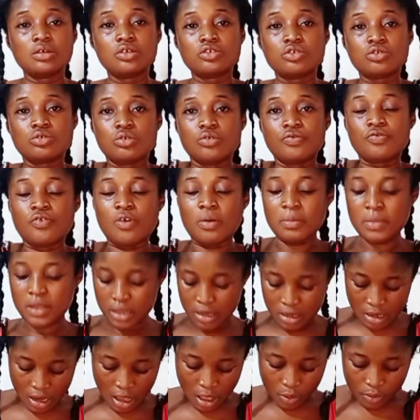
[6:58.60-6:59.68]
So for
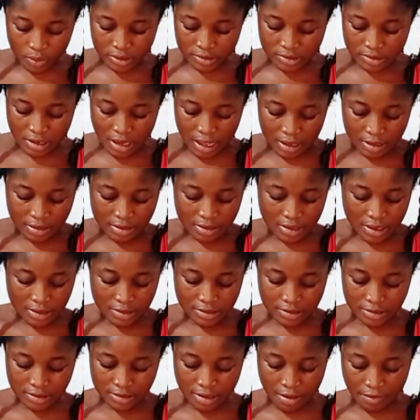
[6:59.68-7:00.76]
me now it's like
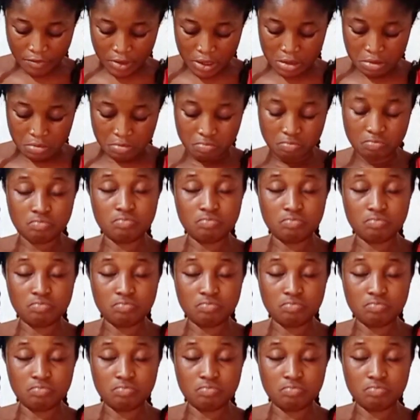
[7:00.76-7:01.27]
37.